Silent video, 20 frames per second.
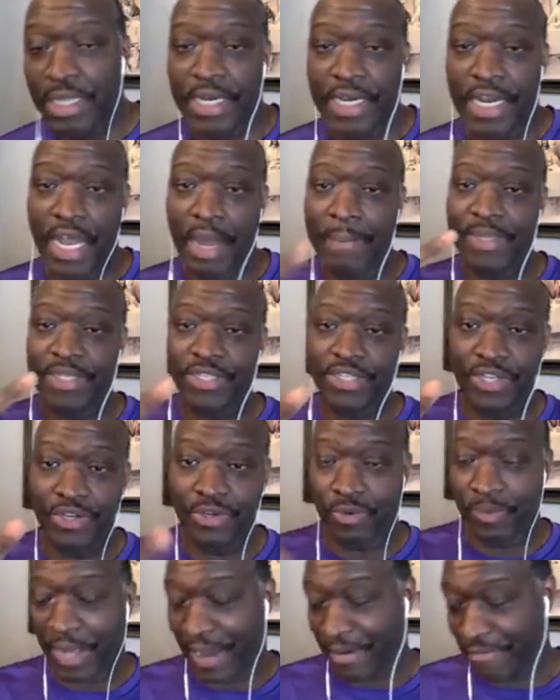Number
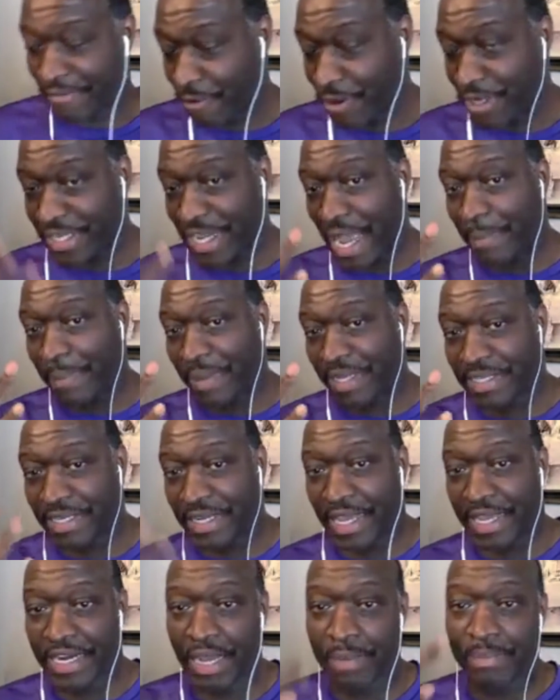2, we got 4 topics
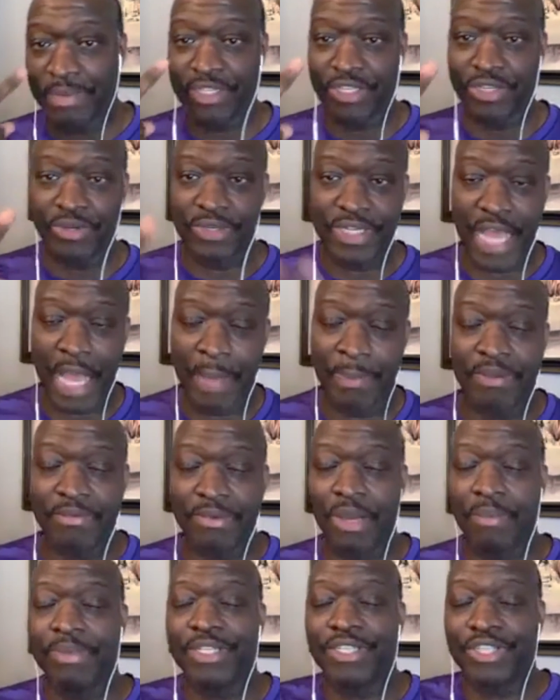today. Topic
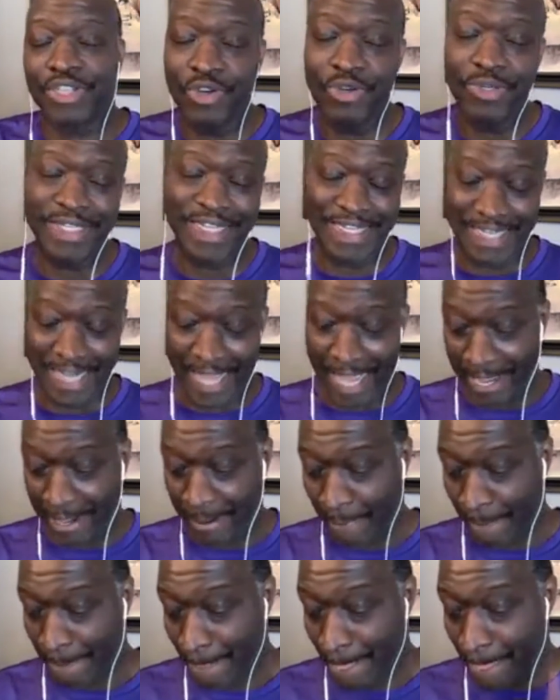number 2
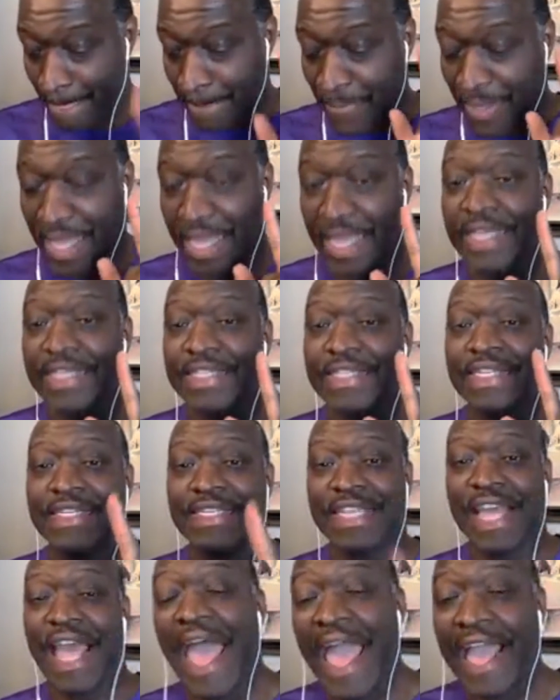today is the
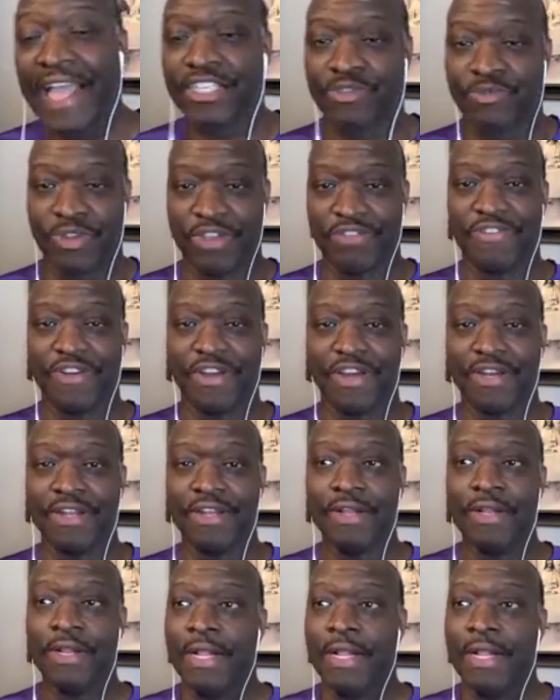tax refund.